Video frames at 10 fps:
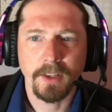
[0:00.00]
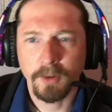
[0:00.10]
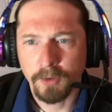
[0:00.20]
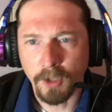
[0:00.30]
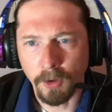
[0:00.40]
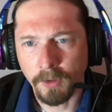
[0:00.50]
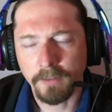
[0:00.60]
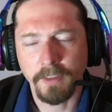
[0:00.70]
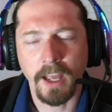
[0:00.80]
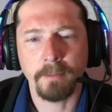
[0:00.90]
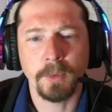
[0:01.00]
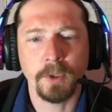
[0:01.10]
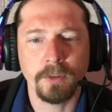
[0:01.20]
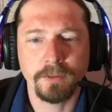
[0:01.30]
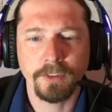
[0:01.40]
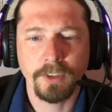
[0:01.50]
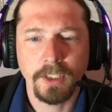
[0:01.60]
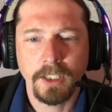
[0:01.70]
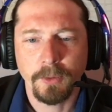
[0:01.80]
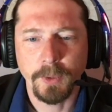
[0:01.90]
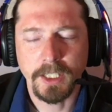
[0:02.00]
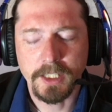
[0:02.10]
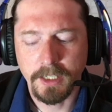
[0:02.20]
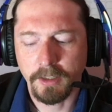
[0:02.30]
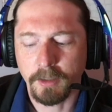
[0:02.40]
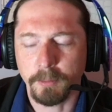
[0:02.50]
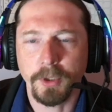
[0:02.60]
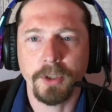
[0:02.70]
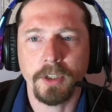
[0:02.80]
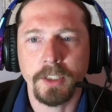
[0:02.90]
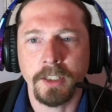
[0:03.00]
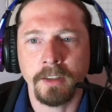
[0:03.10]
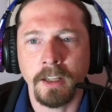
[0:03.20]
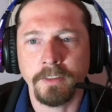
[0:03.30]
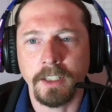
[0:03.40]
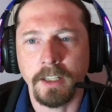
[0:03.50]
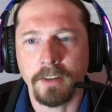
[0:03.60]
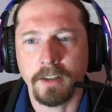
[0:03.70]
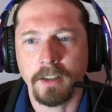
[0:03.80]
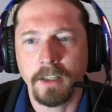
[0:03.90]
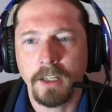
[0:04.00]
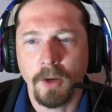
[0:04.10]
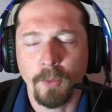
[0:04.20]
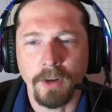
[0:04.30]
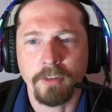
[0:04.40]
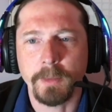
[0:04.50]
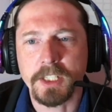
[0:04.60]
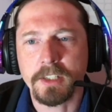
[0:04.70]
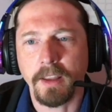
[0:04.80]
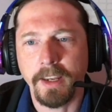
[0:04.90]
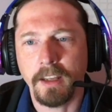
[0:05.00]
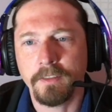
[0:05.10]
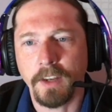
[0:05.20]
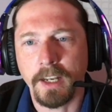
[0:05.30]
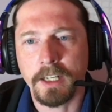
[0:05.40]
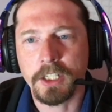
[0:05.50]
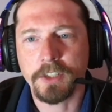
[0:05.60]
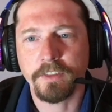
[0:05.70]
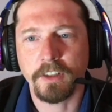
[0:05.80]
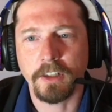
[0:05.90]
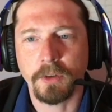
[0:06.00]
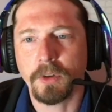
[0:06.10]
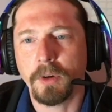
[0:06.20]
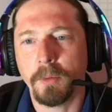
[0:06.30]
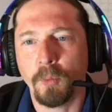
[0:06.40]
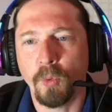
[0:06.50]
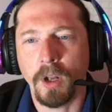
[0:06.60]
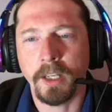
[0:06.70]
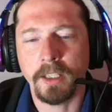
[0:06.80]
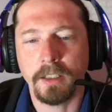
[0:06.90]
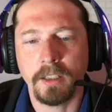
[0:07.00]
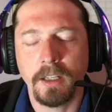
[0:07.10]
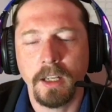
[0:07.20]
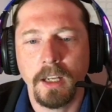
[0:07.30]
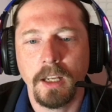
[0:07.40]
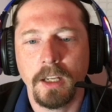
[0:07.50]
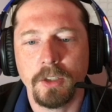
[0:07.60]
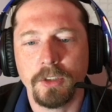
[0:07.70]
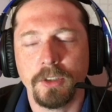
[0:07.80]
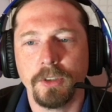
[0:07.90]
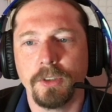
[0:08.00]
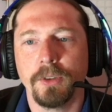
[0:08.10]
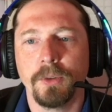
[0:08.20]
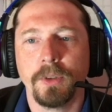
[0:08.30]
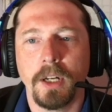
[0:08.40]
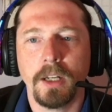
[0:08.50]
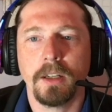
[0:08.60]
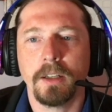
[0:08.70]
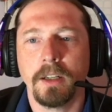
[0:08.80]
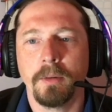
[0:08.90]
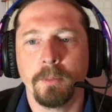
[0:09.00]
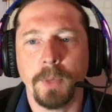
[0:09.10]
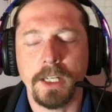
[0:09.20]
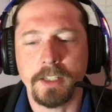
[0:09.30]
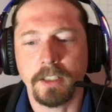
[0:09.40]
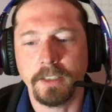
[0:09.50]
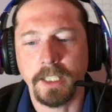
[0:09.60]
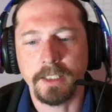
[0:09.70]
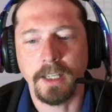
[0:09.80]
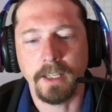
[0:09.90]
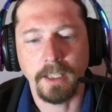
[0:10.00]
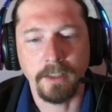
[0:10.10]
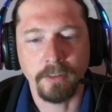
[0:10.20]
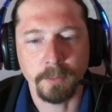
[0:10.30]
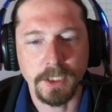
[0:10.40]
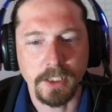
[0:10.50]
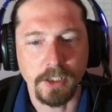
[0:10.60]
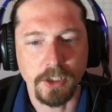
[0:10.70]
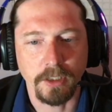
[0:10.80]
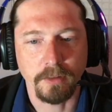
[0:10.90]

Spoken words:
Don't love that move. We can see the computer didn't love it either. Went from a slight advantage for white to basically a dead even position.